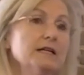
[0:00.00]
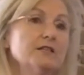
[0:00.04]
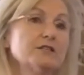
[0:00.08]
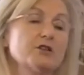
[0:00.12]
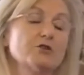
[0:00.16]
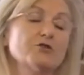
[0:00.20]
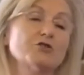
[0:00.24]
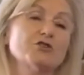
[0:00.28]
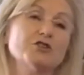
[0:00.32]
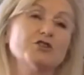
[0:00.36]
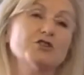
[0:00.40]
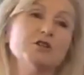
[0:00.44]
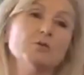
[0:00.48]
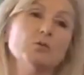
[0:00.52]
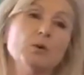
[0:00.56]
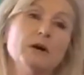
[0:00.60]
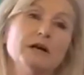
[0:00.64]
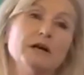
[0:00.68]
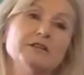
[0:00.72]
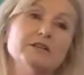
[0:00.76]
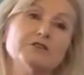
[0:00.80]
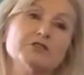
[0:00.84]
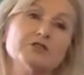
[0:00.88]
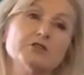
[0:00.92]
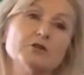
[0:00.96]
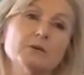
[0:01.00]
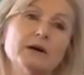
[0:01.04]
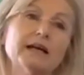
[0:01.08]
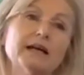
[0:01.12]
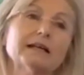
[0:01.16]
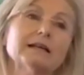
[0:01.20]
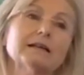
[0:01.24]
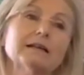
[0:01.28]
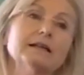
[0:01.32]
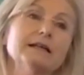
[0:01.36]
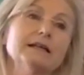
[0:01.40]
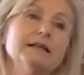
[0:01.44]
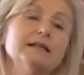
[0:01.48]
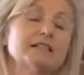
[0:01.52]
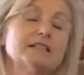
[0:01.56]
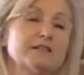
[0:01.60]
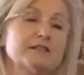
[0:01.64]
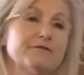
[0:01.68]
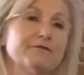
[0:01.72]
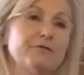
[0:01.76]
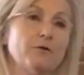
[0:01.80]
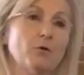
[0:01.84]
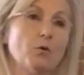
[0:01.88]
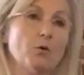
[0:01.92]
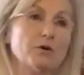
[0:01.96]
So she went to at least
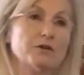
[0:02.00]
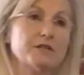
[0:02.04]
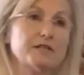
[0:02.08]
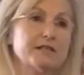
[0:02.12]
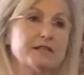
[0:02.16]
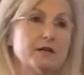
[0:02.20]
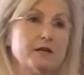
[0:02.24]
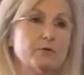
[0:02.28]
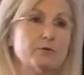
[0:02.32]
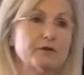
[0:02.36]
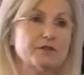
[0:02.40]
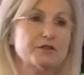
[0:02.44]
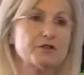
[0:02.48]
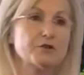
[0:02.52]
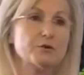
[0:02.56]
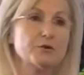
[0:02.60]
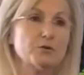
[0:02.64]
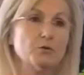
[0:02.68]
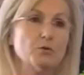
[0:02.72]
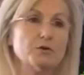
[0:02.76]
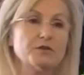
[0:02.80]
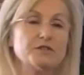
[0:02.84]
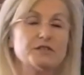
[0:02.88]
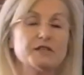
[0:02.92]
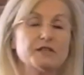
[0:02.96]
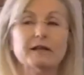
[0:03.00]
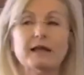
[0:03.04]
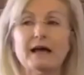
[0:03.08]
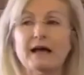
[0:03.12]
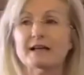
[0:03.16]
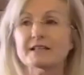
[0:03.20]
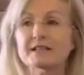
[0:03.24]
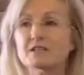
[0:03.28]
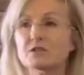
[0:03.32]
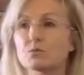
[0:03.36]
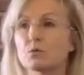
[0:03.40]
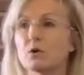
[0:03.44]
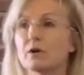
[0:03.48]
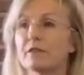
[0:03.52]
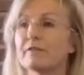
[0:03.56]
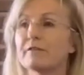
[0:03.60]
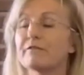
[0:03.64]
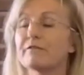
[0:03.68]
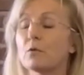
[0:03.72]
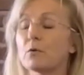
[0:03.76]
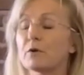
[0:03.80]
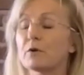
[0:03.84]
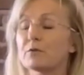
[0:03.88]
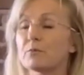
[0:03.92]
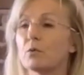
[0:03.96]
four secret schools. The last one, the
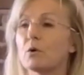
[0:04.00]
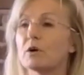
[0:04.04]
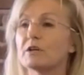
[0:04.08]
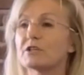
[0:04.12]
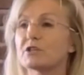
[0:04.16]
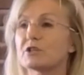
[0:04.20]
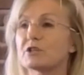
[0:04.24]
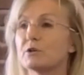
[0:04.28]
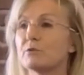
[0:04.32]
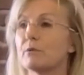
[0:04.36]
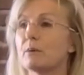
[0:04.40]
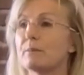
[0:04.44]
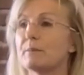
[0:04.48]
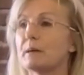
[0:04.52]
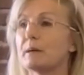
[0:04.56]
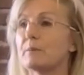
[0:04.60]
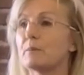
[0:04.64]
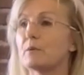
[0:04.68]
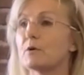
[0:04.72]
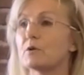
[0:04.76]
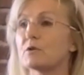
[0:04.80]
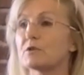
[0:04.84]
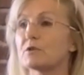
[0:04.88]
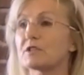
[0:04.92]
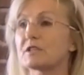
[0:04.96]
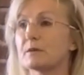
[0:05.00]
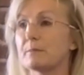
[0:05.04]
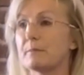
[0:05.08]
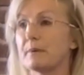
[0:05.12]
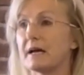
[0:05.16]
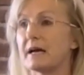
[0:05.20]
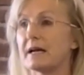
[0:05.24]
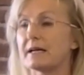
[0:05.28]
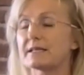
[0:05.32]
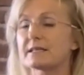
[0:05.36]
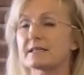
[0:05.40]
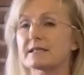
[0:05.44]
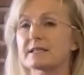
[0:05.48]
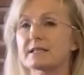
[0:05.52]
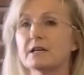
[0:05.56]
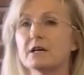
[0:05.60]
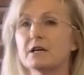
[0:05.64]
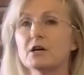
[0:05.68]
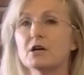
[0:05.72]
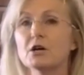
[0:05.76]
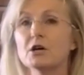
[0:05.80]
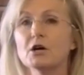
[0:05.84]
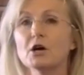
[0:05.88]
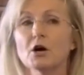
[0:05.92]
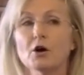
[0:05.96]
fourth one, she remembers the best.
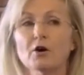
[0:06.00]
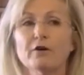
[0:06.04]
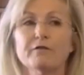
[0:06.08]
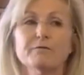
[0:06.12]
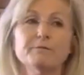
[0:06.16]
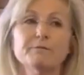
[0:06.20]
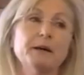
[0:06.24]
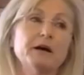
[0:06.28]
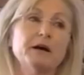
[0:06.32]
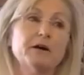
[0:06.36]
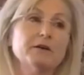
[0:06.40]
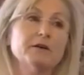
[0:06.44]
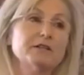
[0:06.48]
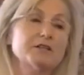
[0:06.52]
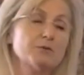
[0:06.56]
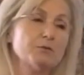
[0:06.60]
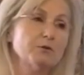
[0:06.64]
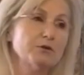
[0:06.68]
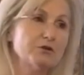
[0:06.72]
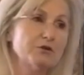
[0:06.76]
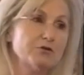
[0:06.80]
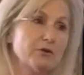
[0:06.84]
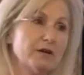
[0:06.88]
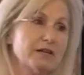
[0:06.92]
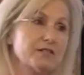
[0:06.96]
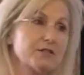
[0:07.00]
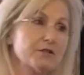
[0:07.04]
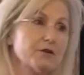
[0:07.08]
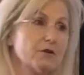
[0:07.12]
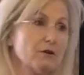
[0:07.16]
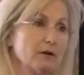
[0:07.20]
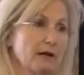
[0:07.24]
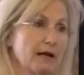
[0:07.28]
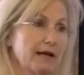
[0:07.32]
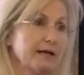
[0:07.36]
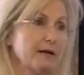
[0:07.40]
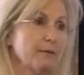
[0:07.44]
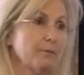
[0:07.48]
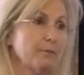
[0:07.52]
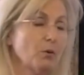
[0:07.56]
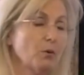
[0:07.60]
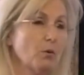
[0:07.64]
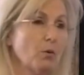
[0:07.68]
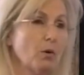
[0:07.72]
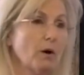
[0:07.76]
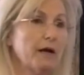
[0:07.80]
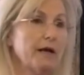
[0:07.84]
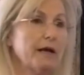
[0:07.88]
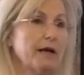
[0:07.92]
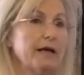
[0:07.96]
Her parents would dress her like a
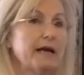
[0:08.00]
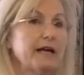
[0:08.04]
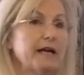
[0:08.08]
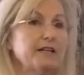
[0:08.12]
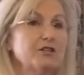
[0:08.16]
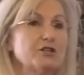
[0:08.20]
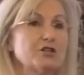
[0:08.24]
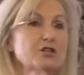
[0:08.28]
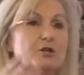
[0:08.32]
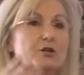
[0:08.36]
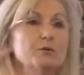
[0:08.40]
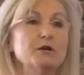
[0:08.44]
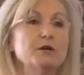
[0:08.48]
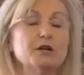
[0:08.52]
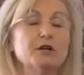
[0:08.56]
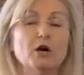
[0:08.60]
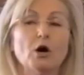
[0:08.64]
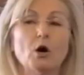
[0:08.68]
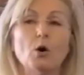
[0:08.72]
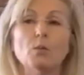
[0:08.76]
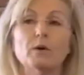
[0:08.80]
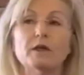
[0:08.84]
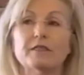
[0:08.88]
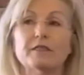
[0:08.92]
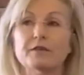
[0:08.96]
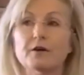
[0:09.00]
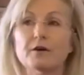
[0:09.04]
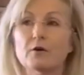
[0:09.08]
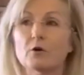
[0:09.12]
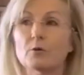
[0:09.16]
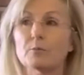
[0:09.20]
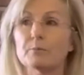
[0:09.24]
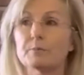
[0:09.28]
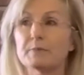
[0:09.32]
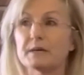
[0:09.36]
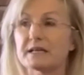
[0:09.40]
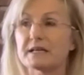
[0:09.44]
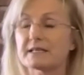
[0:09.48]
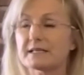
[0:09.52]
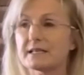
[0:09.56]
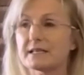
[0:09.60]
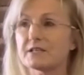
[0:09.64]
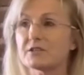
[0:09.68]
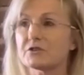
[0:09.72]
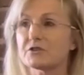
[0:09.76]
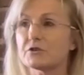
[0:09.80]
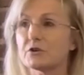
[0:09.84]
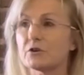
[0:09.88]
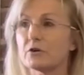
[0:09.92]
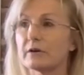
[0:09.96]
boy, and she would go with her big
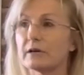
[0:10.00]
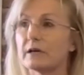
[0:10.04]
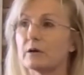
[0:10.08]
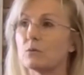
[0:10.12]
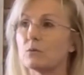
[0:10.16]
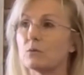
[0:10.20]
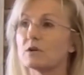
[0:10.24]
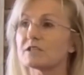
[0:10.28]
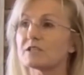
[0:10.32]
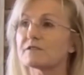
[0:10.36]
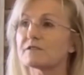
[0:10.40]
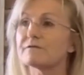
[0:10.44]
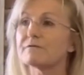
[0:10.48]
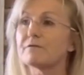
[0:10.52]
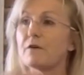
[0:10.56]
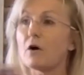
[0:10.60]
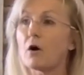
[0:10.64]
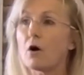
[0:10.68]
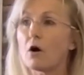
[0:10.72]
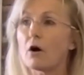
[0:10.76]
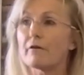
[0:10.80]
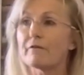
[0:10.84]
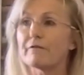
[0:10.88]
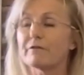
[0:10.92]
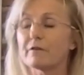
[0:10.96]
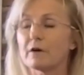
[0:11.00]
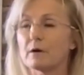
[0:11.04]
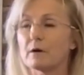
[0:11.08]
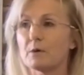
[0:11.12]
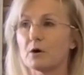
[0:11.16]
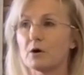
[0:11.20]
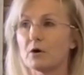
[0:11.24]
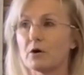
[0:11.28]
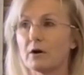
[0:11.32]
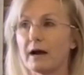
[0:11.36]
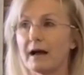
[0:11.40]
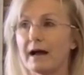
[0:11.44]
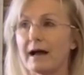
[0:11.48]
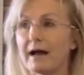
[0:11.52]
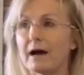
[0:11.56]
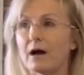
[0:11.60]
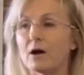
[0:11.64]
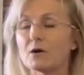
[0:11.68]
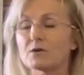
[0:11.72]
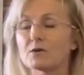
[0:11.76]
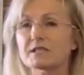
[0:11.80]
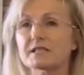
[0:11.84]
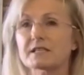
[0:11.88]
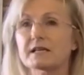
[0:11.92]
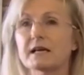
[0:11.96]
sister. It was far from her
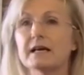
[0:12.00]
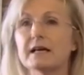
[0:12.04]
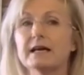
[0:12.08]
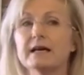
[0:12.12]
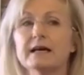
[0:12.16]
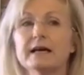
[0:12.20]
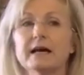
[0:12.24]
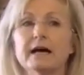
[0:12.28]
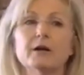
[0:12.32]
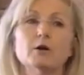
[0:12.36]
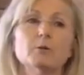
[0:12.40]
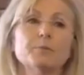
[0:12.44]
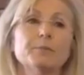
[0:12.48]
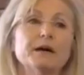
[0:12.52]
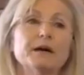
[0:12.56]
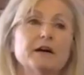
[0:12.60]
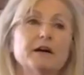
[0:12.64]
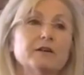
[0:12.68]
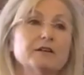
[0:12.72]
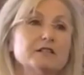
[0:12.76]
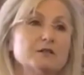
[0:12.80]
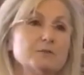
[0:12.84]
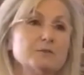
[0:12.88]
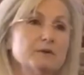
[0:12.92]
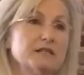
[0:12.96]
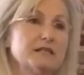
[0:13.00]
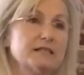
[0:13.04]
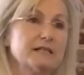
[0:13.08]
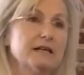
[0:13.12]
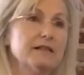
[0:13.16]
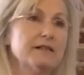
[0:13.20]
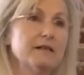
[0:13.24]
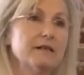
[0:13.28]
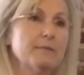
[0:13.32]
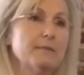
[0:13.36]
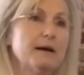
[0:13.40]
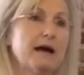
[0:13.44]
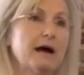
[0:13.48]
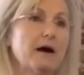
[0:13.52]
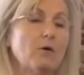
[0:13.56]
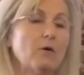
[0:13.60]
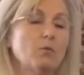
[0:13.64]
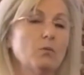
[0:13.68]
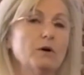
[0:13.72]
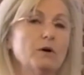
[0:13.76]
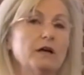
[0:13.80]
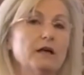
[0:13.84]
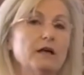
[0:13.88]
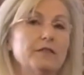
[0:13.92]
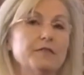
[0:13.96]
house, and her parents would send them
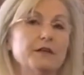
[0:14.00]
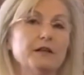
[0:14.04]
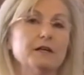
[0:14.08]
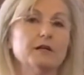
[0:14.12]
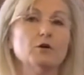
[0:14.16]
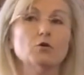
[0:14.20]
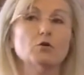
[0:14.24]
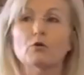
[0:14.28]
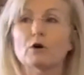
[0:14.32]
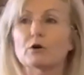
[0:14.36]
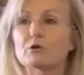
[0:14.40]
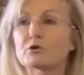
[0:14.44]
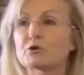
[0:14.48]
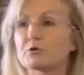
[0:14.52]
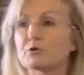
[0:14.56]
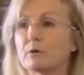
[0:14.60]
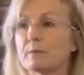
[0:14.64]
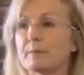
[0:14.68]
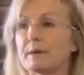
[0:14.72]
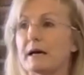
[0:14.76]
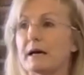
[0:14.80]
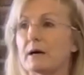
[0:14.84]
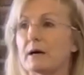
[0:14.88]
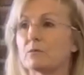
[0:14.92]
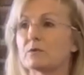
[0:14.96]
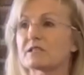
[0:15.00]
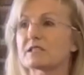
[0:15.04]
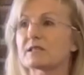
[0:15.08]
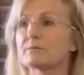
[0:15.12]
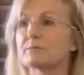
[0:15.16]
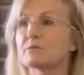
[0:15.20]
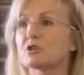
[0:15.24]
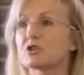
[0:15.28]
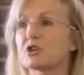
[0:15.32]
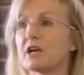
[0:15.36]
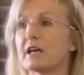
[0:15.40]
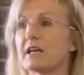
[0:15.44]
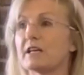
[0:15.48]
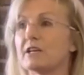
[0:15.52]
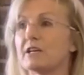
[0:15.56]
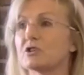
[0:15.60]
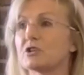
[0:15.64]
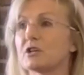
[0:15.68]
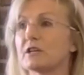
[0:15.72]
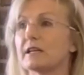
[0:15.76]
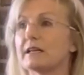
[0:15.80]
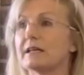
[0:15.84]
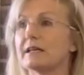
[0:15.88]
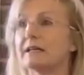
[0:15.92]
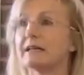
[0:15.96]
out with a little grocery bag with some change
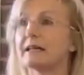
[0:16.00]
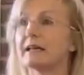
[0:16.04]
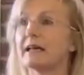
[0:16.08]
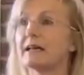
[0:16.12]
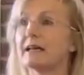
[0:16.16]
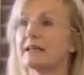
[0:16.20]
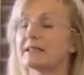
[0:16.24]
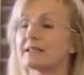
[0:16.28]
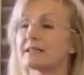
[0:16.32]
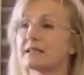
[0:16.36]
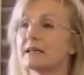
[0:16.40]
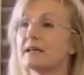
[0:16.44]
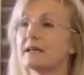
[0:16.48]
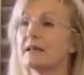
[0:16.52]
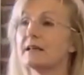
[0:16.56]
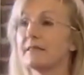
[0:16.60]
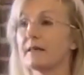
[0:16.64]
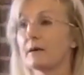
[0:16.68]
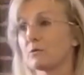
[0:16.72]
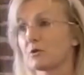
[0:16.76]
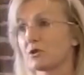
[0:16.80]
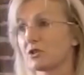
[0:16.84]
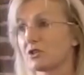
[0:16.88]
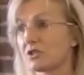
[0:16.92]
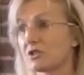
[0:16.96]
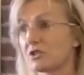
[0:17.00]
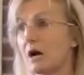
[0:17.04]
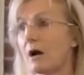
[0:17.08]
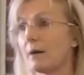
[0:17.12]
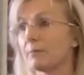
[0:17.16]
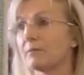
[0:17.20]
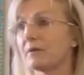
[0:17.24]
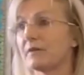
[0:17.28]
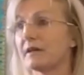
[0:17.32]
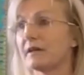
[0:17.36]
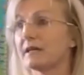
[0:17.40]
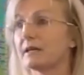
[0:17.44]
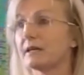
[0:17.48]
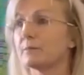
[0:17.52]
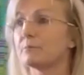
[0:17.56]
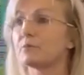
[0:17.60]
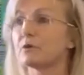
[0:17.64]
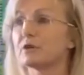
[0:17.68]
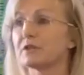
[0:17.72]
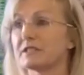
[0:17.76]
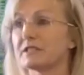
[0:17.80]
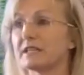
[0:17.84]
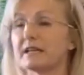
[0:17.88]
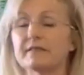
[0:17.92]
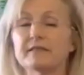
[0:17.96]
in it in case they were stopped. They could
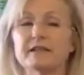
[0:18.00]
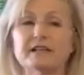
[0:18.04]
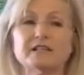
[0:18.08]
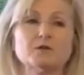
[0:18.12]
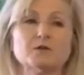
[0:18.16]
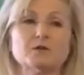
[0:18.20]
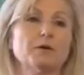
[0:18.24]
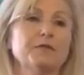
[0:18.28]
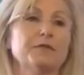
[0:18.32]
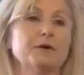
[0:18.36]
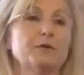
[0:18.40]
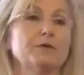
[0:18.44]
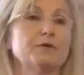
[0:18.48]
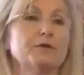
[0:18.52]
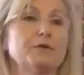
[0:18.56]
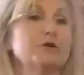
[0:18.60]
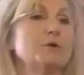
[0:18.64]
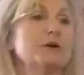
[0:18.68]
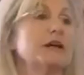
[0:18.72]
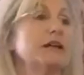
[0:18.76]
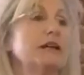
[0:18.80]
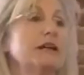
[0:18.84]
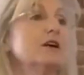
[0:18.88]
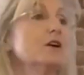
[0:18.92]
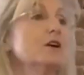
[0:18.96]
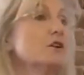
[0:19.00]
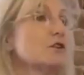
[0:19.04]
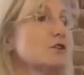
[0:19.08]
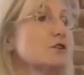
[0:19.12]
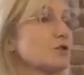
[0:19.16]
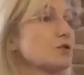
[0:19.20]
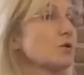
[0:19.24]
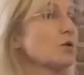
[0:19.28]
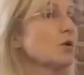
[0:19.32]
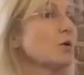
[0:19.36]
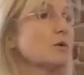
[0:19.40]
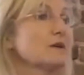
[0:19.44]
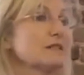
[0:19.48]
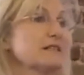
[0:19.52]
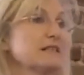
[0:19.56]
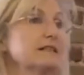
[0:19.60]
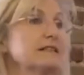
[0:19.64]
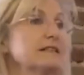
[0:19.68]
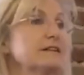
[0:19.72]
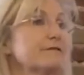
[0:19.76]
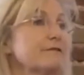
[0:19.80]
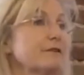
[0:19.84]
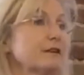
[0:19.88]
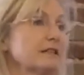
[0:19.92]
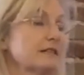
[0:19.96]
pretend that's what they were doing. School was a
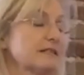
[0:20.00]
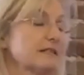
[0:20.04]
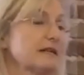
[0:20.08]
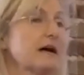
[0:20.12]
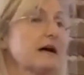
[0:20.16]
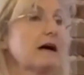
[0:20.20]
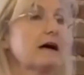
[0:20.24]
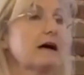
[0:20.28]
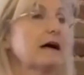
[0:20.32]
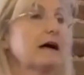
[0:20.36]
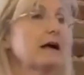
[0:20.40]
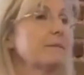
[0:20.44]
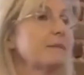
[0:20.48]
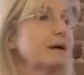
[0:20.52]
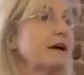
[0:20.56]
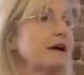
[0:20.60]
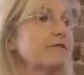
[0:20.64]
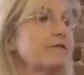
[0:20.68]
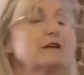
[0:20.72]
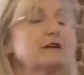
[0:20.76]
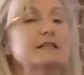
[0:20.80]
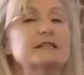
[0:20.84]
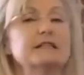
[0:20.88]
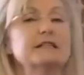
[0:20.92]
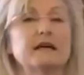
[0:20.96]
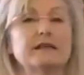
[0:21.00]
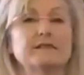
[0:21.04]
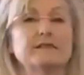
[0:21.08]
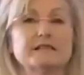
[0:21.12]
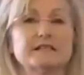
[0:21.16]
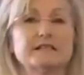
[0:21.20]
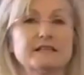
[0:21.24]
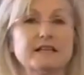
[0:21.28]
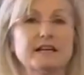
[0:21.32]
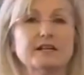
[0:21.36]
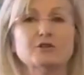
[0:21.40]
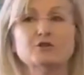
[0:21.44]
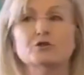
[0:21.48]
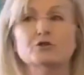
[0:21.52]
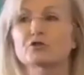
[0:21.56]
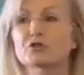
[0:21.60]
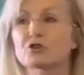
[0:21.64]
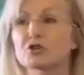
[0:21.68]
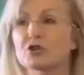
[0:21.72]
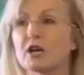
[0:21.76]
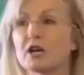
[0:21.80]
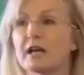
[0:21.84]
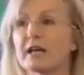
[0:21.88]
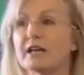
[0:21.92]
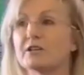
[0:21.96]
different time every day. The schedule
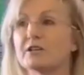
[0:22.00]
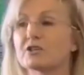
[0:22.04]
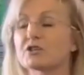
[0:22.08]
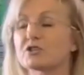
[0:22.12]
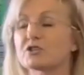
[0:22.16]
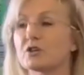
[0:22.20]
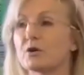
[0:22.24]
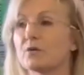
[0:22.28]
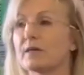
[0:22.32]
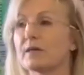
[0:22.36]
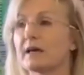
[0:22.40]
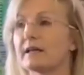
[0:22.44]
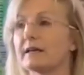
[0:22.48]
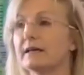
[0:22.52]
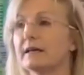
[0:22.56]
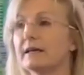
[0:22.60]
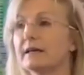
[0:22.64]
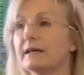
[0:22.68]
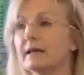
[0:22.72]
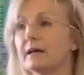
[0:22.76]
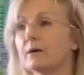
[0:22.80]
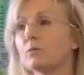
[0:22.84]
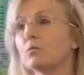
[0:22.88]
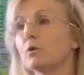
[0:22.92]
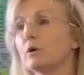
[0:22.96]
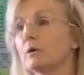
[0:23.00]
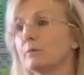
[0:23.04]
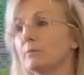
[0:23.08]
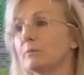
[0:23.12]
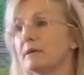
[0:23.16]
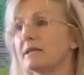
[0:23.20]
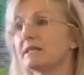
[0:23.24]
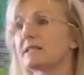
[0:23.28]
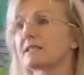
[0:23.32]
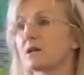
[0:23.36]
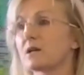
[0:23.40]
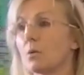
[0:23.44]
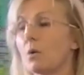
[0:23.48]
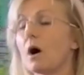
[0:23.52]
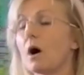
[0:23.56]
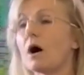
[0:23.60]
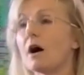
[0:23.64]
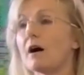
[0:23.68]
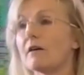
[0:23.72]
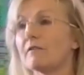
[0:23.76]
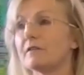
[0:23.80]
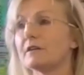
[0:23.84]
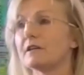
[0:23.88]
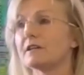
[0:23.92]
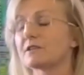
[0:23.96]
changed so that it wouldn't be so
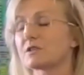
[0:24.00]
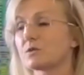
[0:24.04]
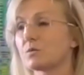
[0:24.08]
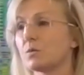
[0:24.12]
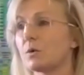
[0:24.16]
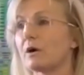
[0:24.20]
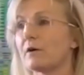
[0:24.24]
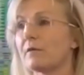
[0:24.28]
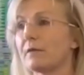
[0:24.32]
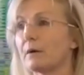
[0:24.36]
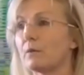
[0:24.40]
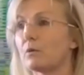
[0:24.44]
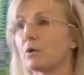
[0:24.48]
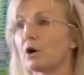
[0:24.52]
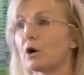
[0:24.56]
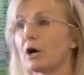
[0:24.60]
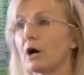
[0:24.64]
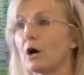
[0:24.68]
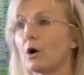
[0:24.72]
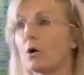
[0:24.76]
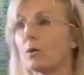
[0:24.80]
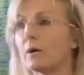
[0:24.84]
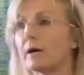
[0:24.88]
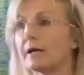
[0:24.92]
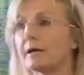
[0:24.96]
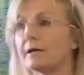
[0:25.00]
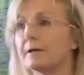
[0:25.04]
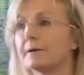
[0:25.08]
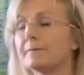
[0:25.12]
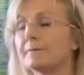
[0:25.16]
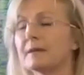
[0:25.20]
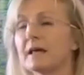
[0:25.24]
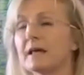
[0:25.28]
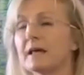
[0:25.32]
obvious where they were going.